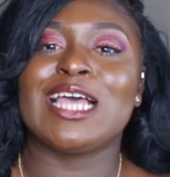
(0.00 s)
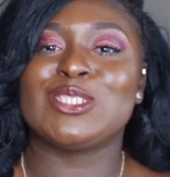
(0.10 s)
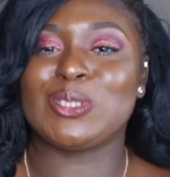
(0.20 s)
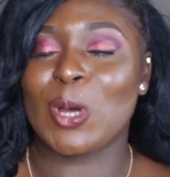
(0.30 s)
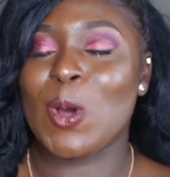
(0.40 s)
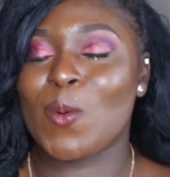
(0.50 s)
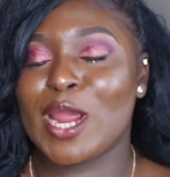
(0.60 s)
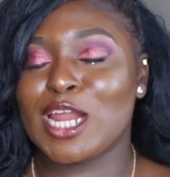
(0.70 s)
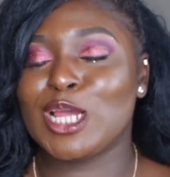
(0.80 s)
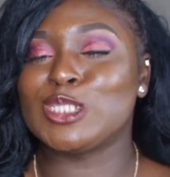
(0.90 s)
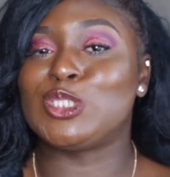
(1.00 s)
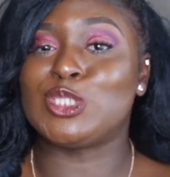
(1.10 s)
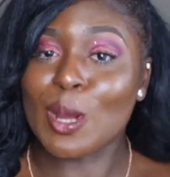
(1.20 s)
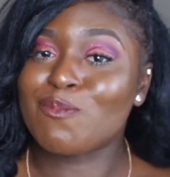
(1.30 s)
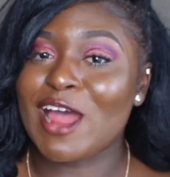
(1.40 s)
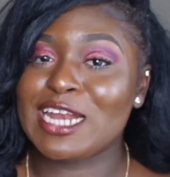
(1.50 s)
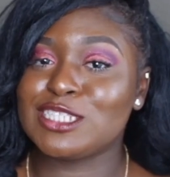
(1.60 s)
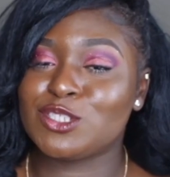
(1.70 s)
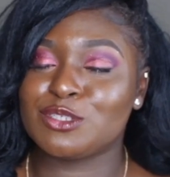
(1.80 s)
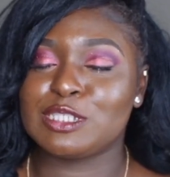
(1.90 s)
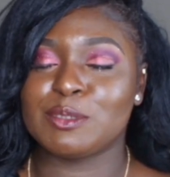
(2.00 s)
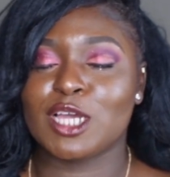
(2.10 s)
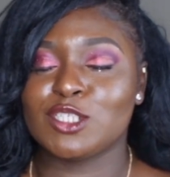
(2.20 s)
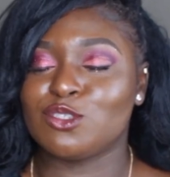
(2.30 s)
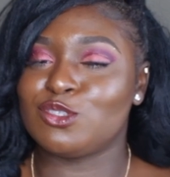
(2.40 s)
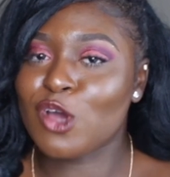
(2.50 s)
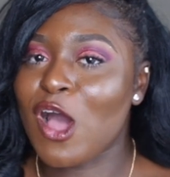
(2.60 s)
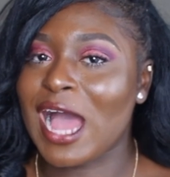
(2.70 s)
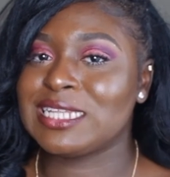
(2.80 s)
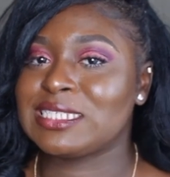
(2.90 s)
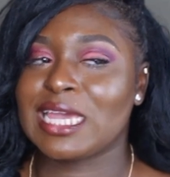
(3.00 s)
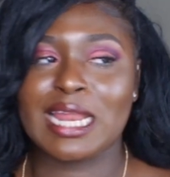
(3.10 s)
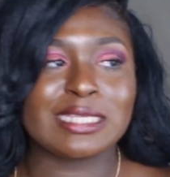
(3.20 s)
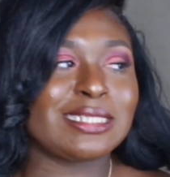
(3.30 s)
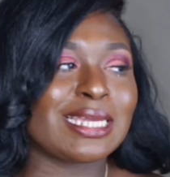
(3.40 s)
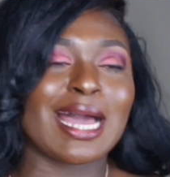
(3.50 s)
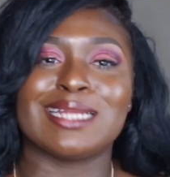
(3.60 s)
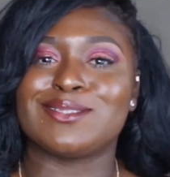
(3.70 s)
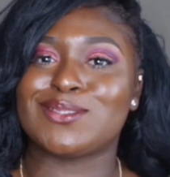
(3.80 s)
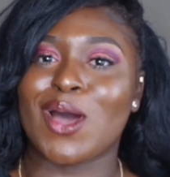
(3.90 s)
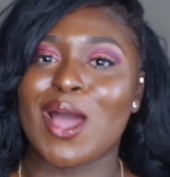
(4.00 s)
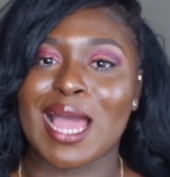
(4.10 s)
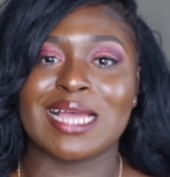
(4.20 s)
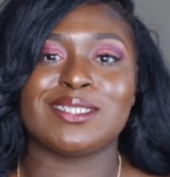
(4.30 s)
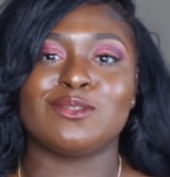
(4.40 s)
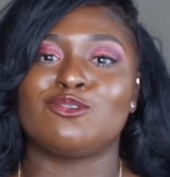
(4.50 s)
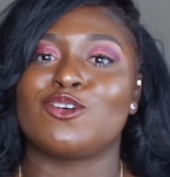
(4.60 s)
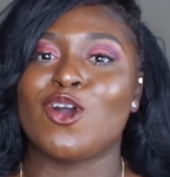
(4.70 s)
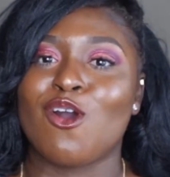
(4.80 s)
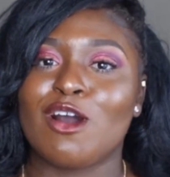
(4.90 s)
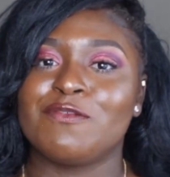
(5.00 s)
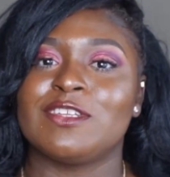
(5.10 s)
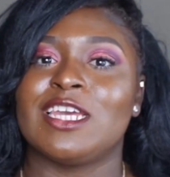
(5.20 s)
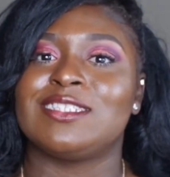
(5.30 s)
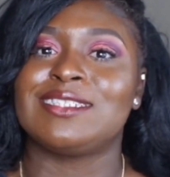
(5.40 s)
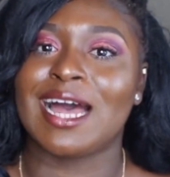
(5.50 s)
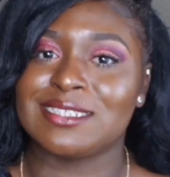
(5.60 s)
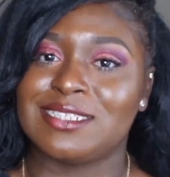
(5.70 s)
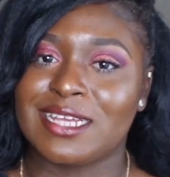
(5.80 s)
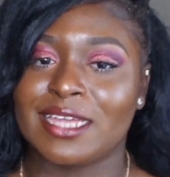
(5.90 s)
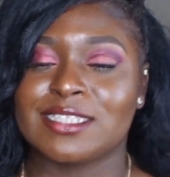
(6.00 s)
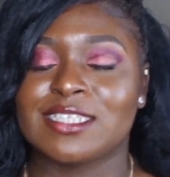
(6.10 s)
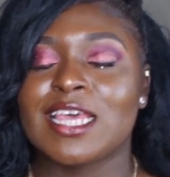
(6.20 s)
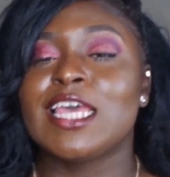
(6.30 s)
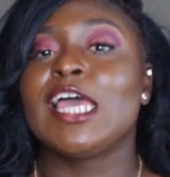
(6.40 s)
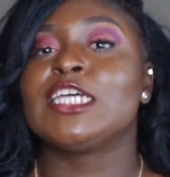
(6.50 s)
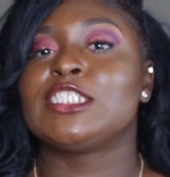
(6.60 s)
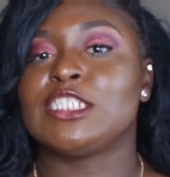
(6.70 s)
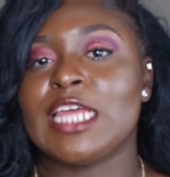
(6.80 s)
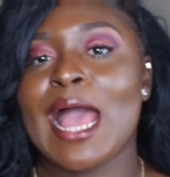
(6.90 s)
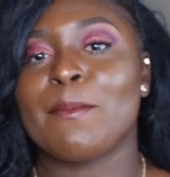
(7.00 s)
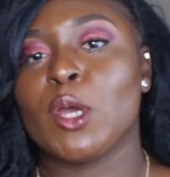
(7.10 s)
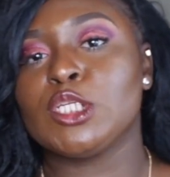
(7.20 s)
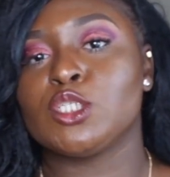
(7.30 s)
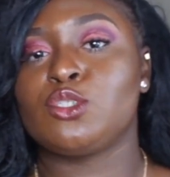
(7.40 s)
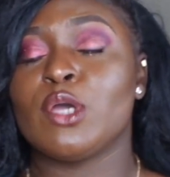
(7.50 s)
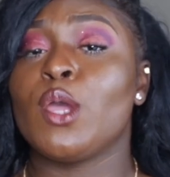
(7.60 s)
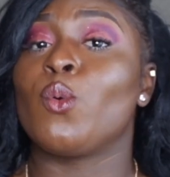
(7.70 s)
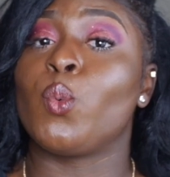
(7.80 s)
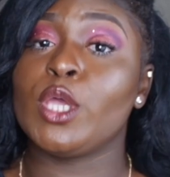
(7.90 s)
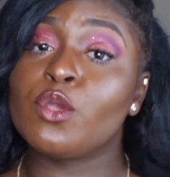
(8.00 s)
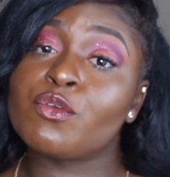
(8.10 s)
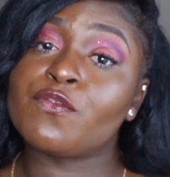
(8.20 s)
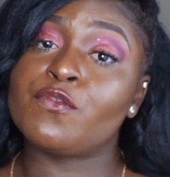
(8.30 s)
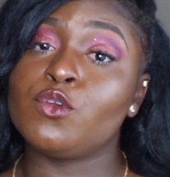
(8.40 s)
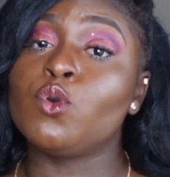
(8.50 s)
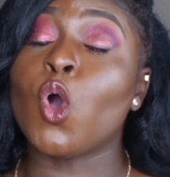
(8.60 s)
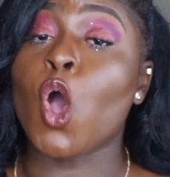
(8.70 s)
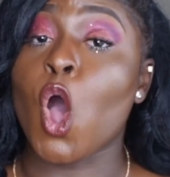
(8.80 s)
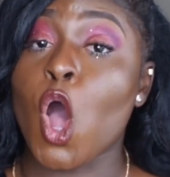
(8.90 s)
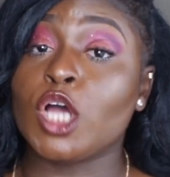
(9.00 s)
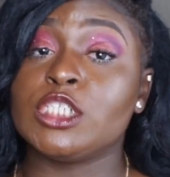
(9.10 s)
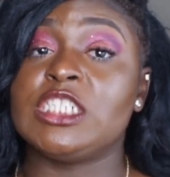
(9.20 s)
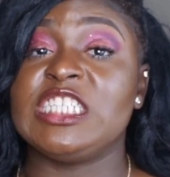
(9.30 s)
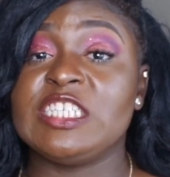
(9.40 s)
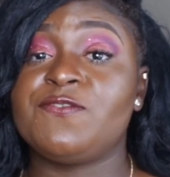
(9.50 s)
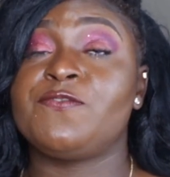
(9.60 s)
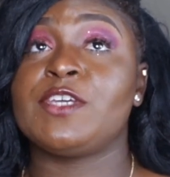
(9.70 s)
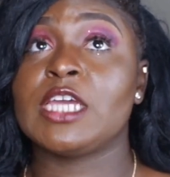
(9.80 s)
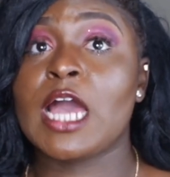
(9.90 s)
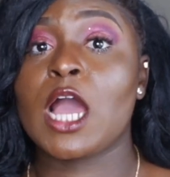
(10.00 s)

So we're gonna jump right into it because you know Auntie Kelechi can talk and she will go off in a tangent. Today I'm gonna do a wig review on the finger